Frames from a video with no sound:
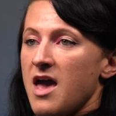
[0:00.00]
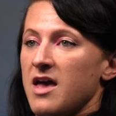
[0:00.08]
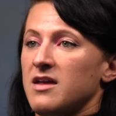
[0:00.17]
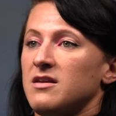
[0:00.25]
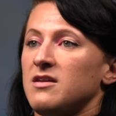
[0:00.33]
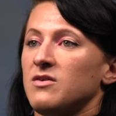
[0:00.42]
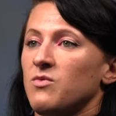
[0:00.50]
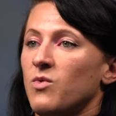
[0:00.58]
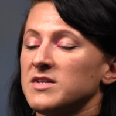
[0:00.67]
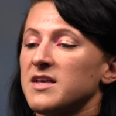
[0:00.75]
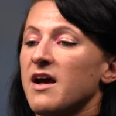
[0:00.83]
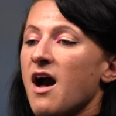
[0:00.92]
And
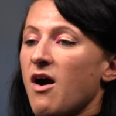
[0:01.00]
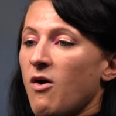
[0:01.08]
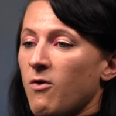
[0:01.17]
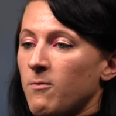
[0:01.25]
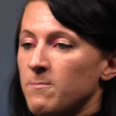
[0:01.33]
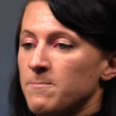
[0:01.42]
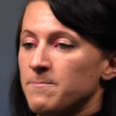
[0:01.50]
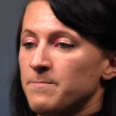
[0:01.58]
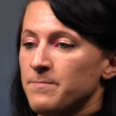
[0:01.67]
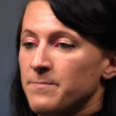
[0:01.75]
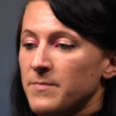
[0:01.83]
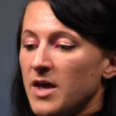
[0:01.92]
once I got home
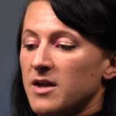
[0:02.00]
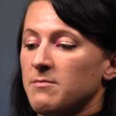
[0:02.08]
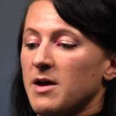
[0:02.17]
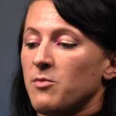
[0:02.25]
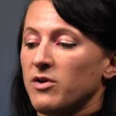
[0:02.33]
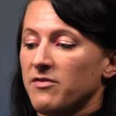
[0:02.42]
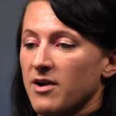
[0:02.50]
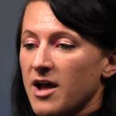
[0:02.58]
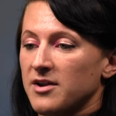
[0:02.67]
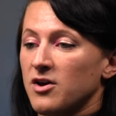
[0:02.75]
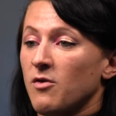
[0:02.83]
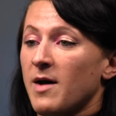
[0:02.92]
and my boyfriend
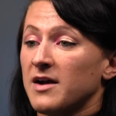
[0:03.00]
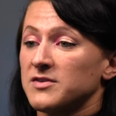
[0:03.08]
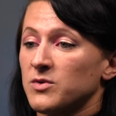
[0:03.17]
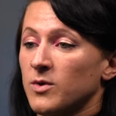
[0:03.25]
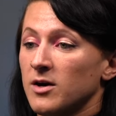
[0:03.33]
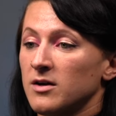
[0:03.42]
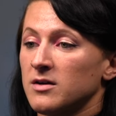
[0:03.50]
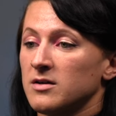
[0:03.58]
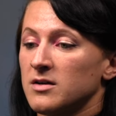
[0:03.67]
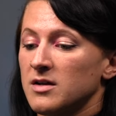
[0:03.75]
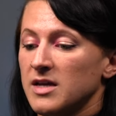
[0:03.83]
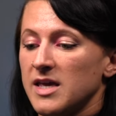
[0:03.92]
had to go back to work,